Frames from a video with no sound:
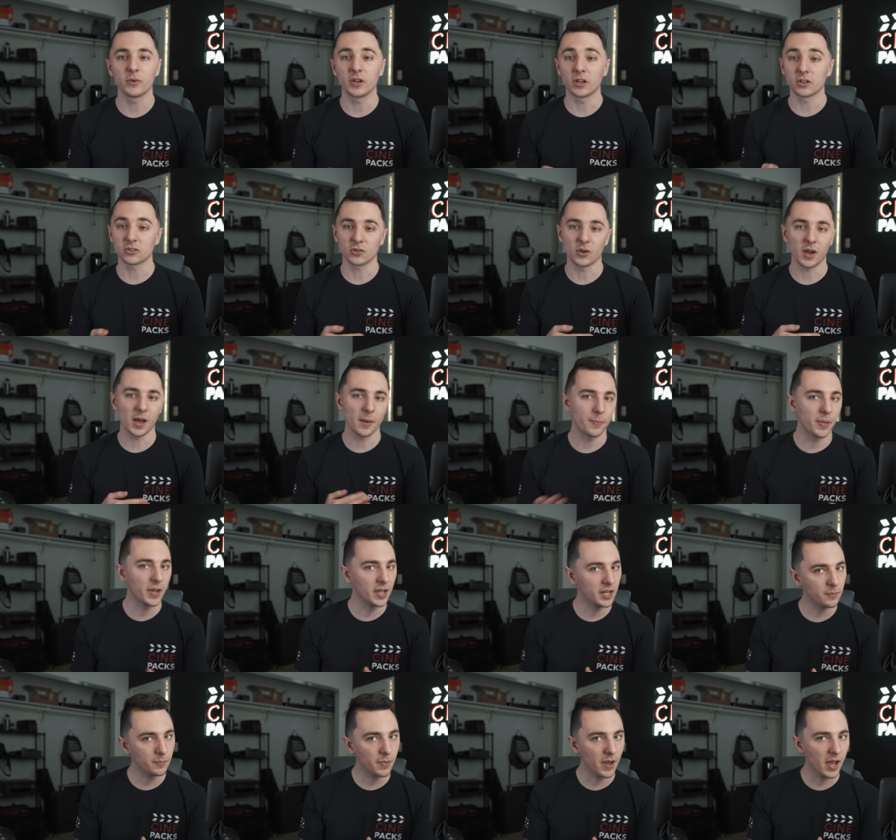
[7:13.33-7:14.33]
We also have
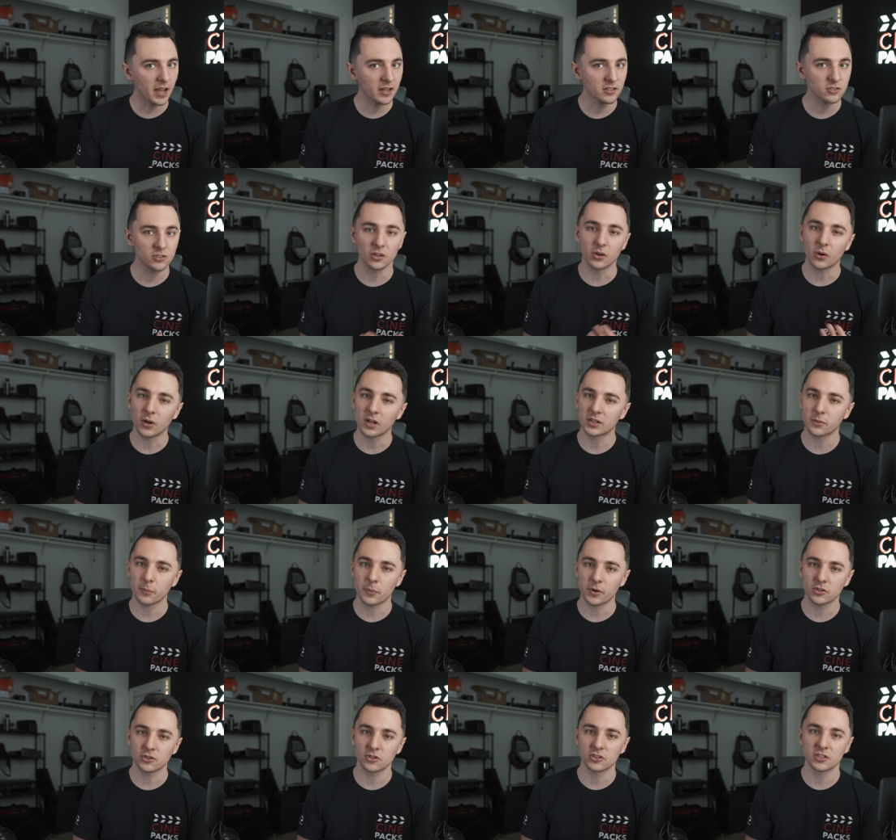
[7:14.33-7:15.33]
paid packs. You don't have to
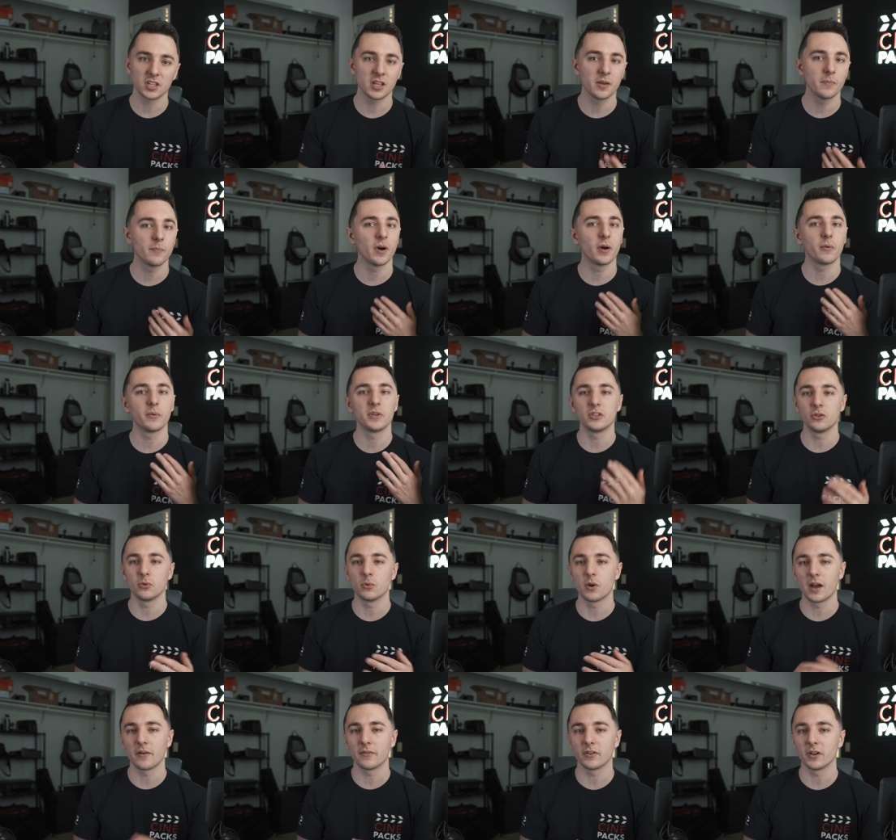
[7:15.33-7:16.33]
purchase them, but we do
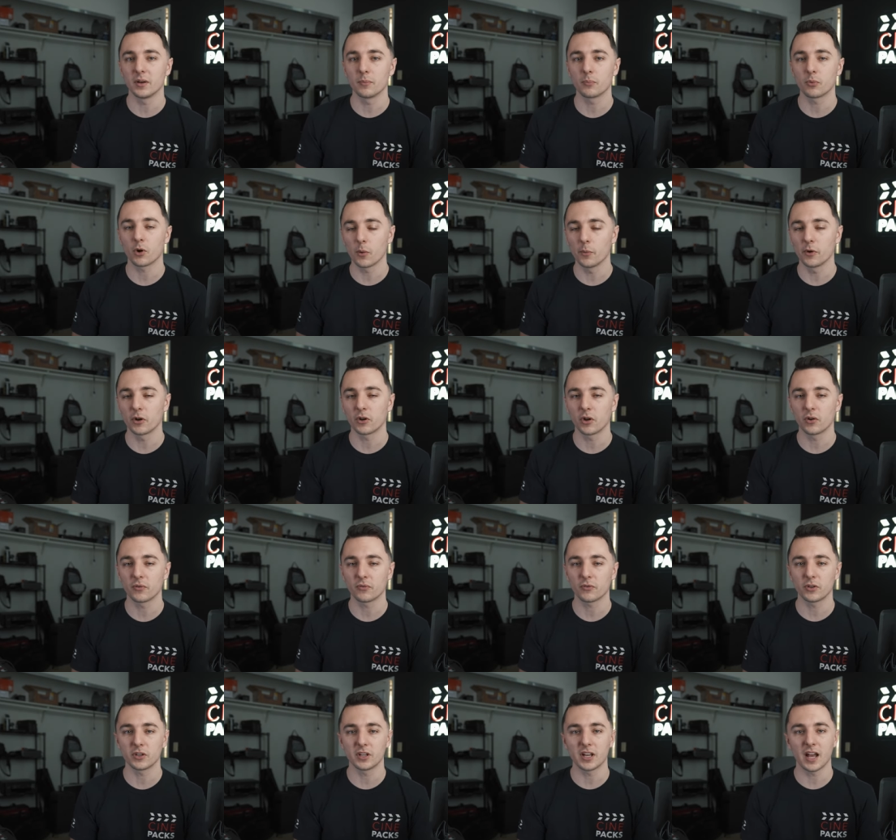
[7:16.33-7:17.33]
have a promo code
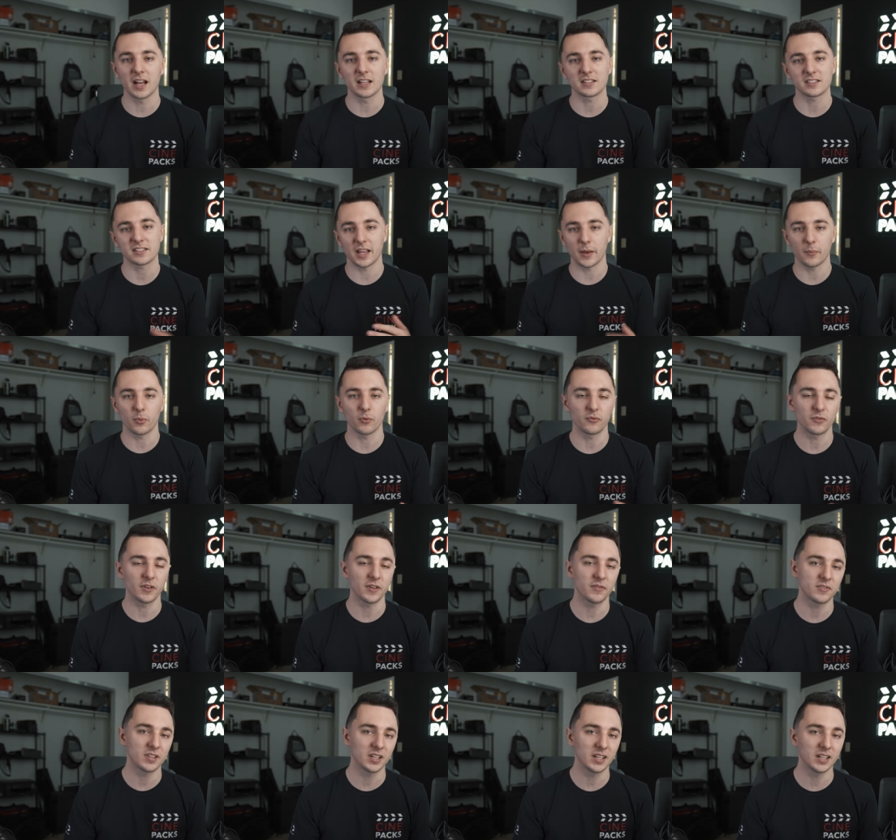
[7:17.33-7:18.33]
for you guys, sample
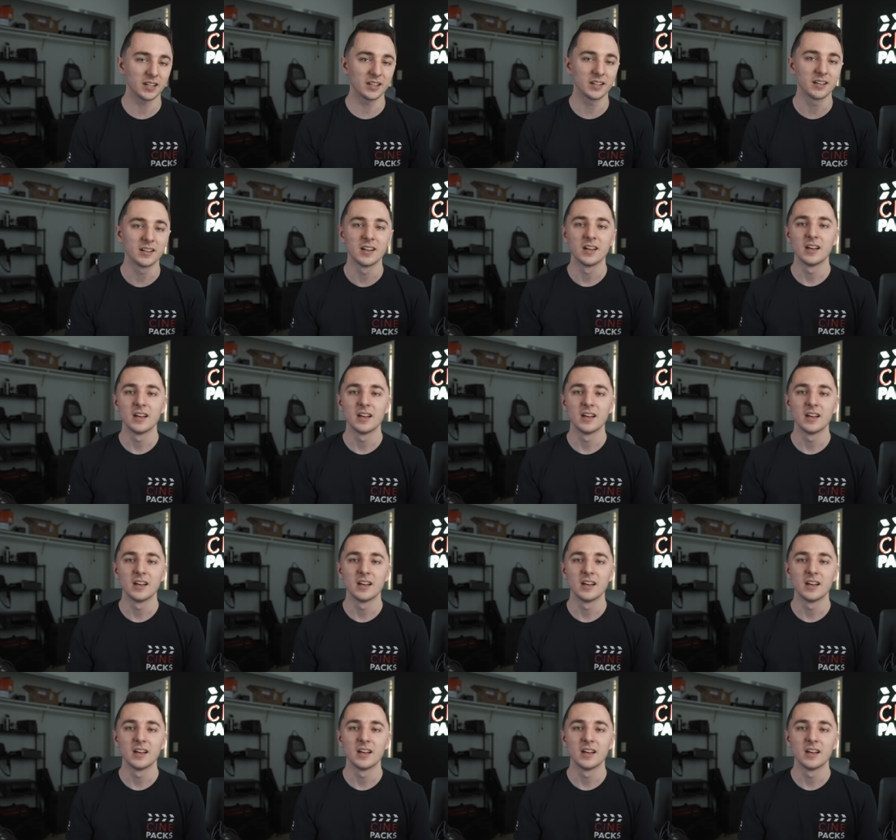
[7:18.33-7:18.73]
fifteen.